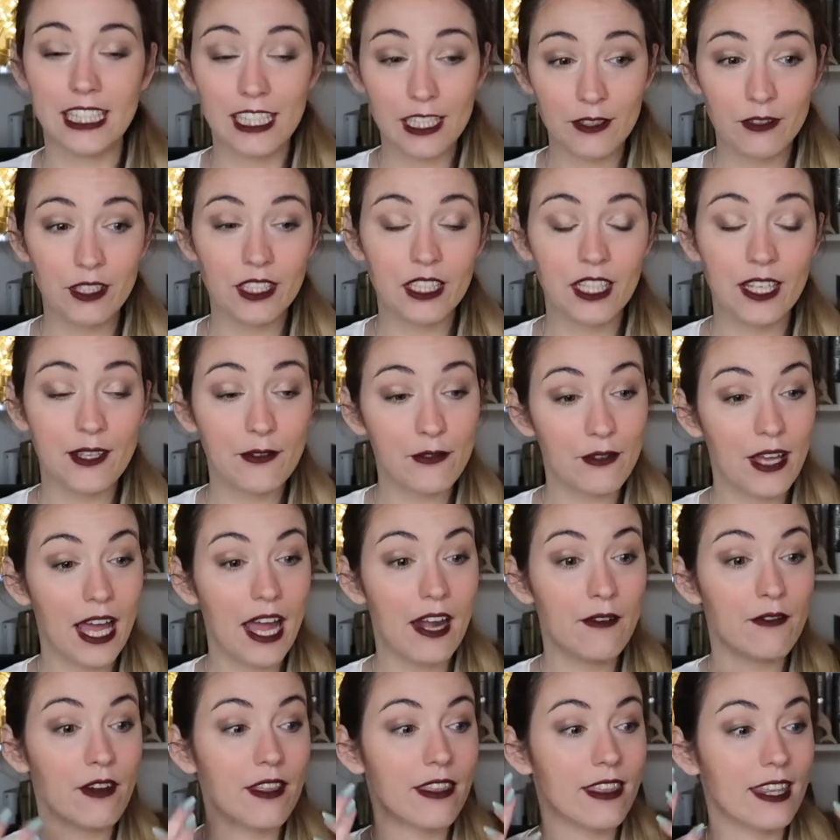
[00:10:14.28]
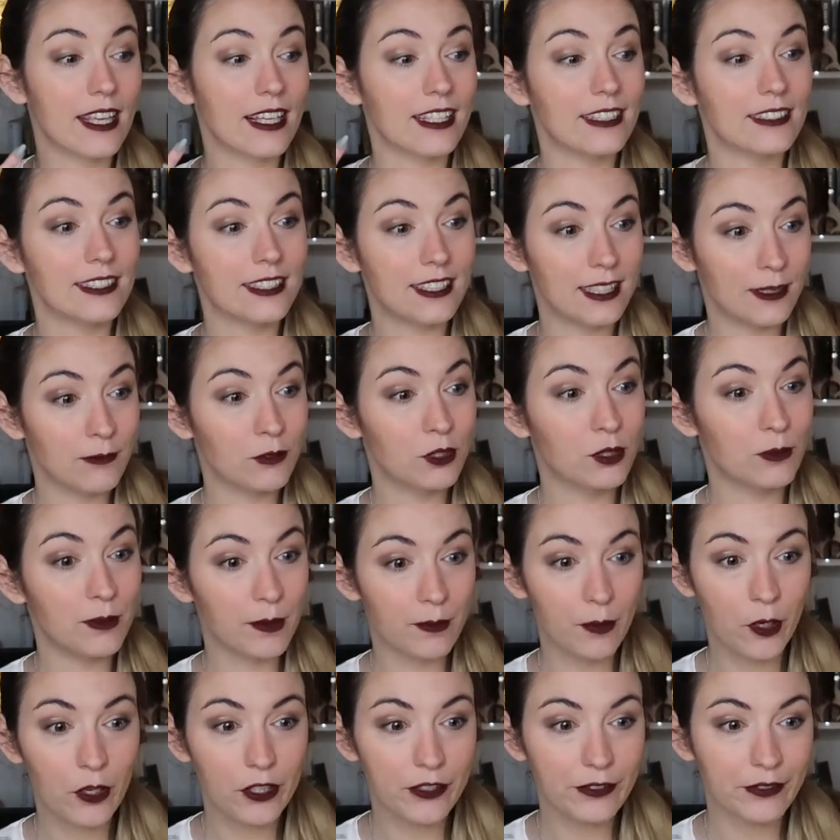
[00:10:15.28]
even if everything seems to be
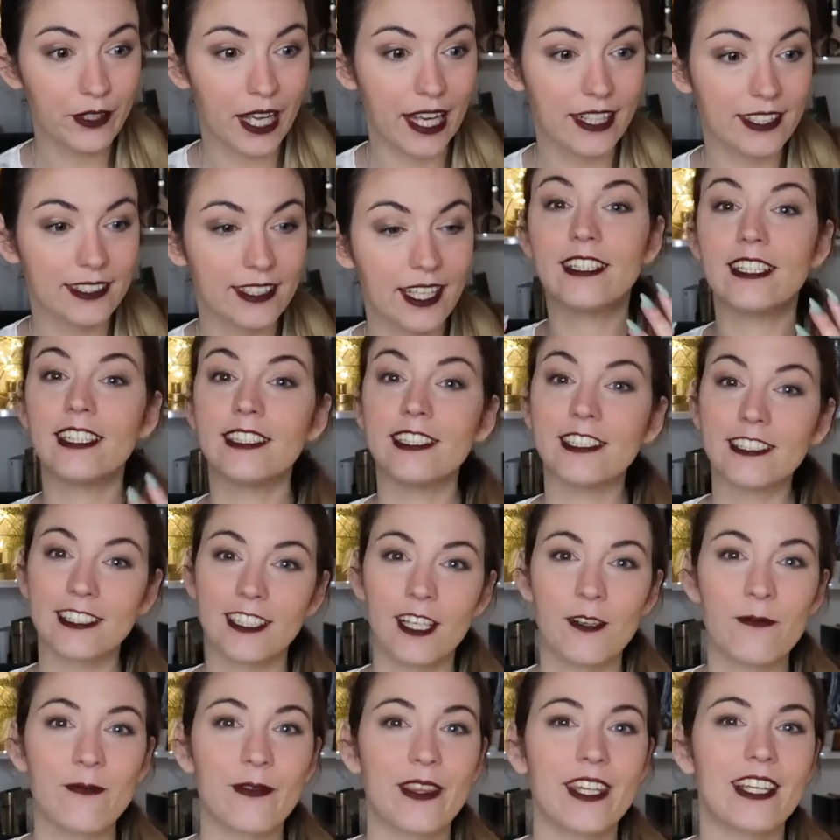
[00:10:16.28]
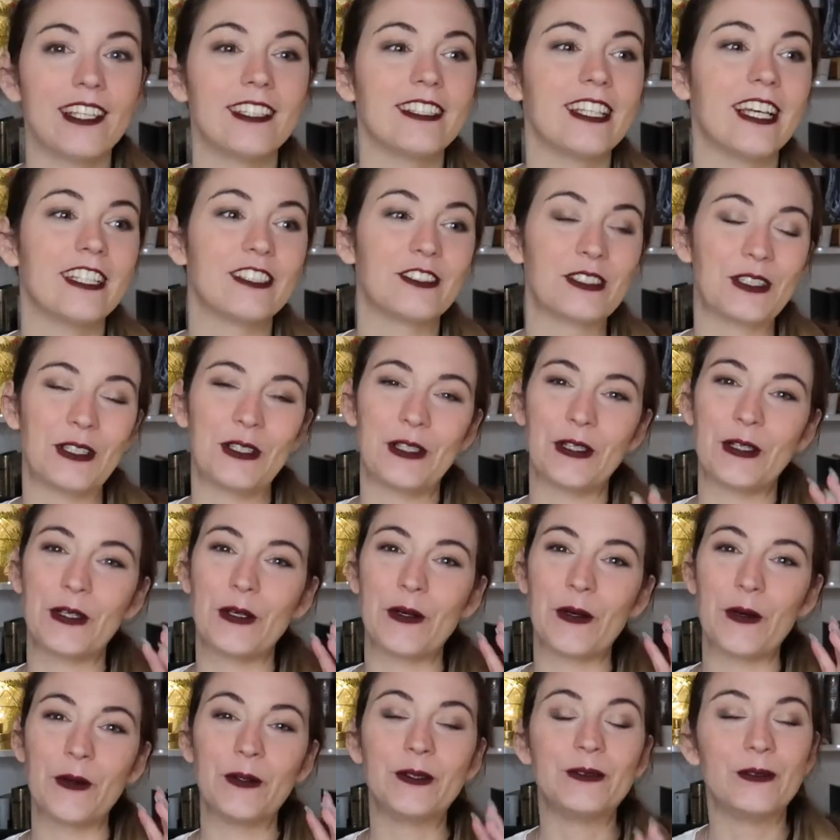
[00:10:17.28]
perfect, there's something that's gonna
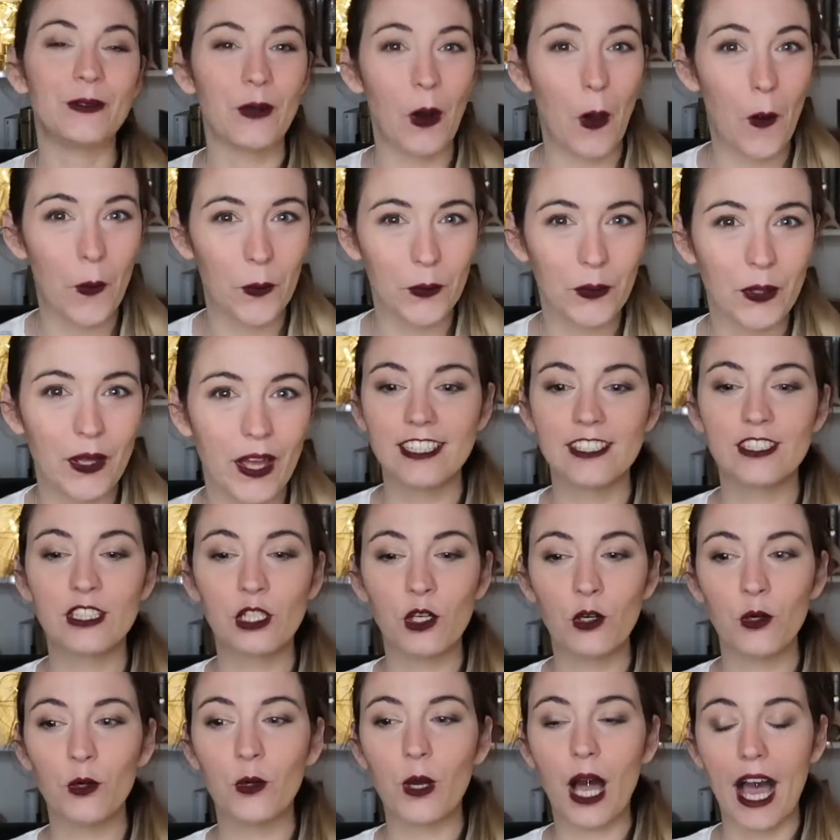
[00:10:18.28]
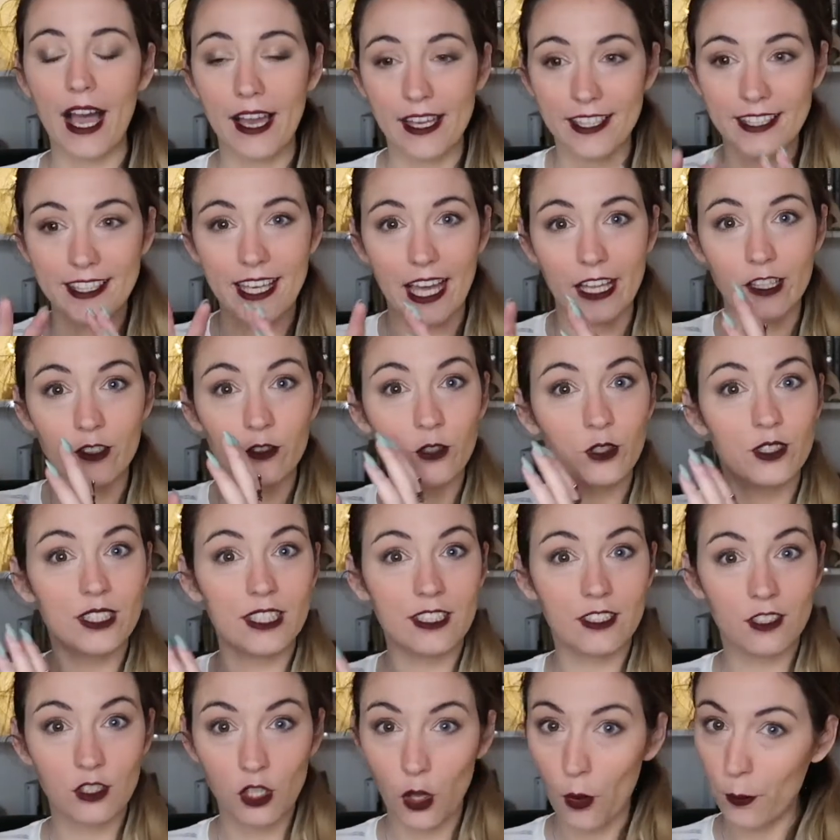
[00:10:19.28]
go wrong. So I get the
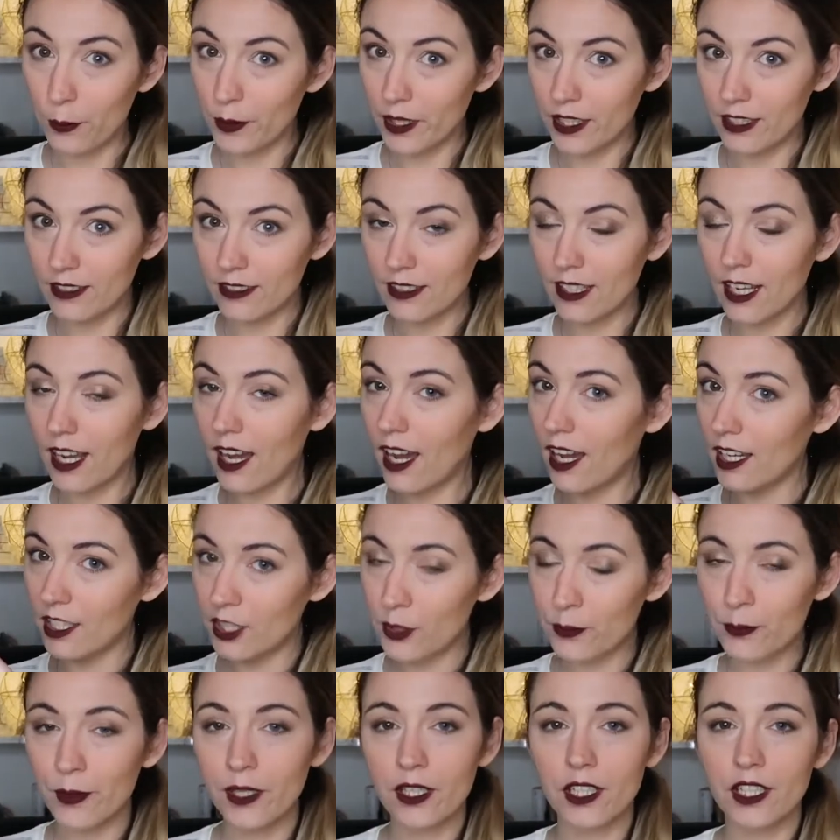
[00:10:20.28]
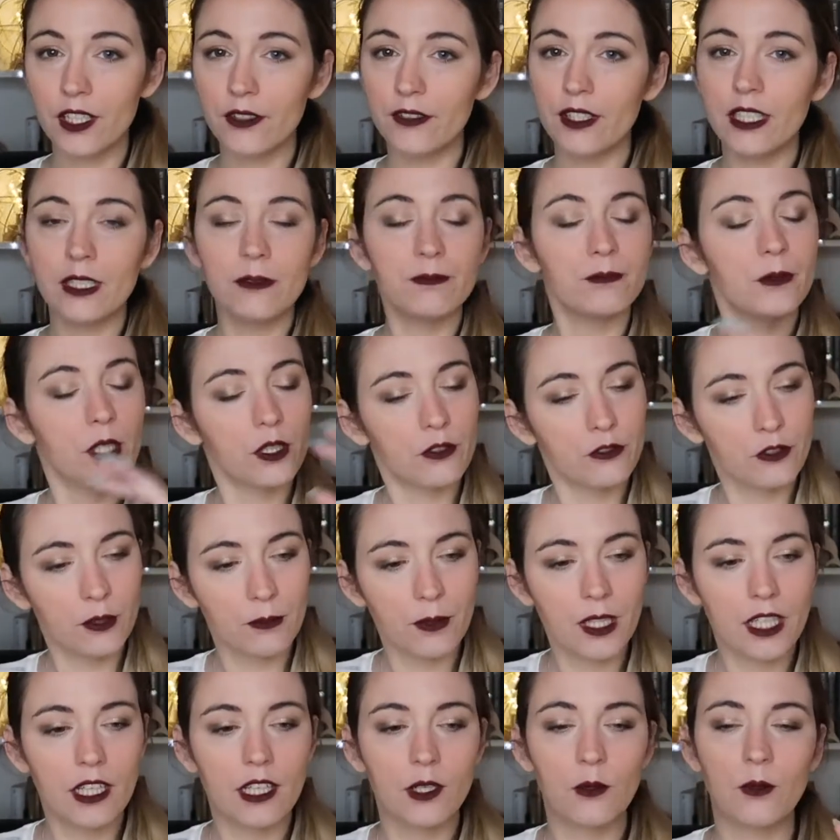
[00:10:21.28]
dystopian kind of part of it, but for
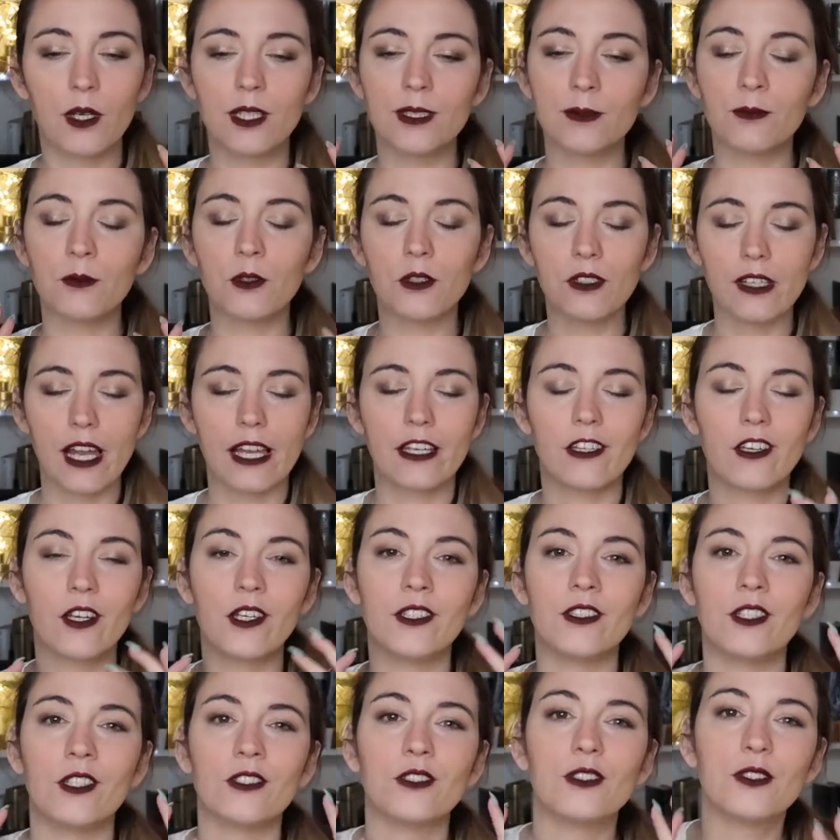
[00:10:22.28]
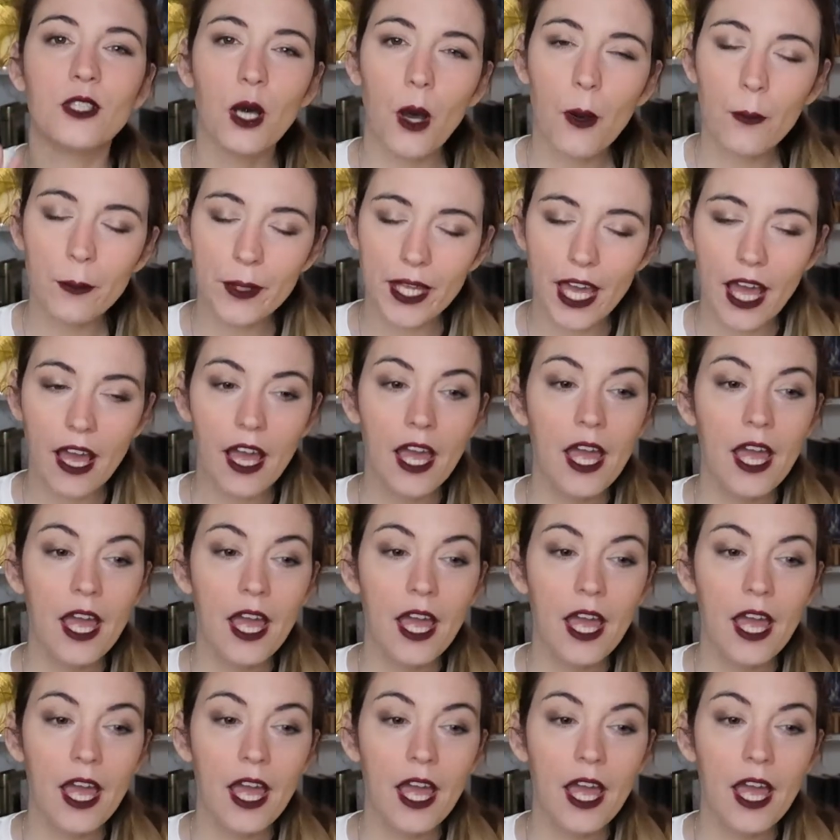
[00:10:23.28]
me it was more like an utopia